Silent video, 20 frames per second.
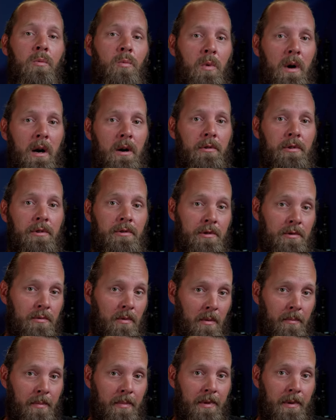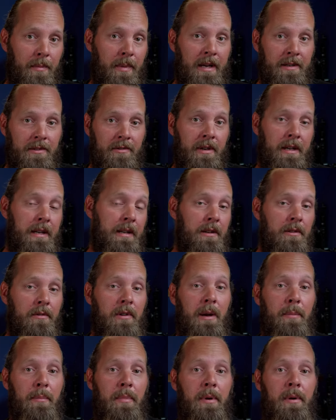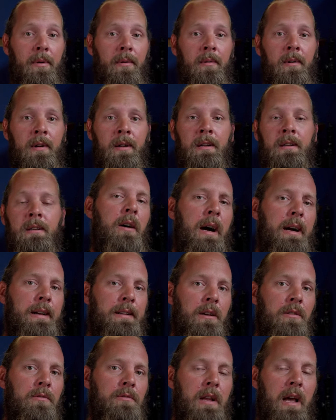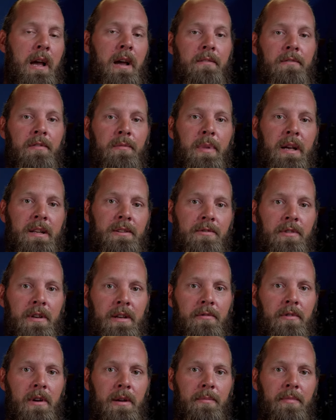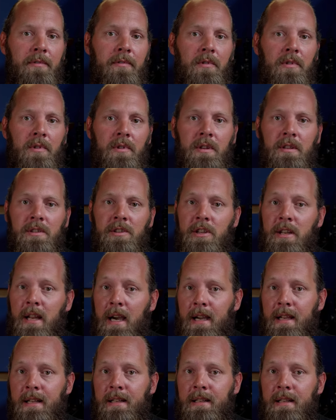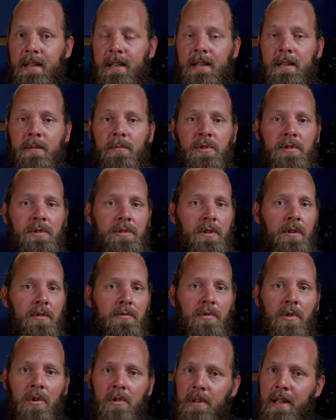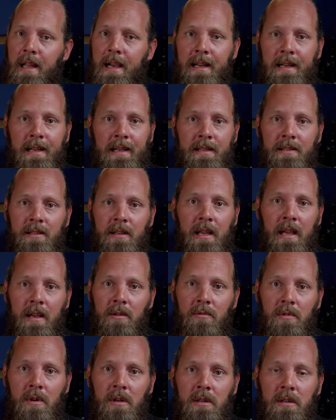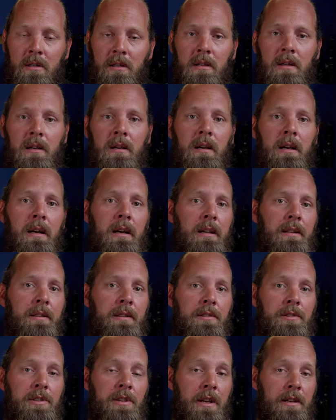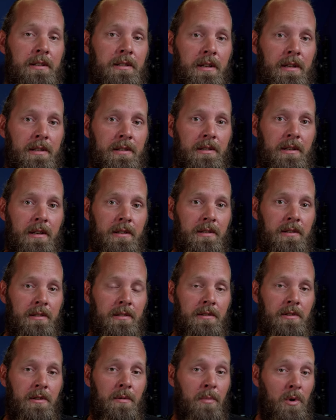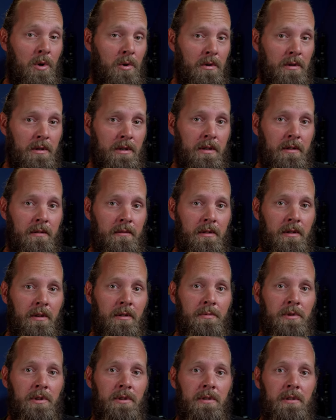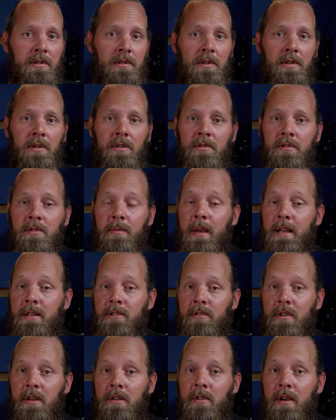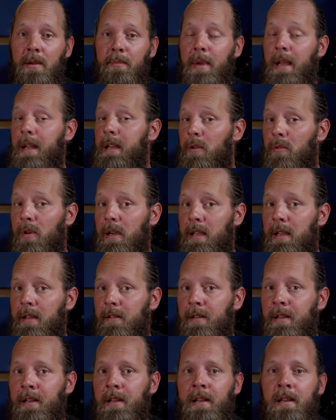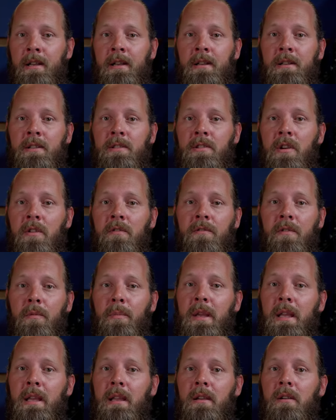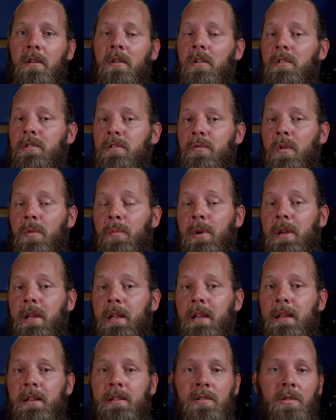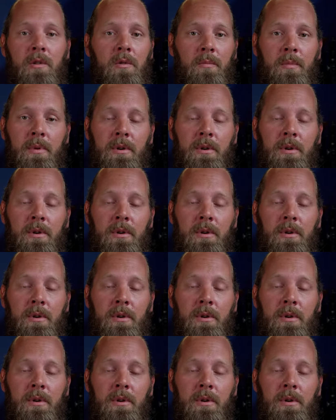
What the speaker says: while you swap the battery in the grip. Now, I don't have a battery grip for the G9 and I'm also not likely to get one, and the GH6 doesn't support the option to use a battery grip anyway. So for me, hot swapping is not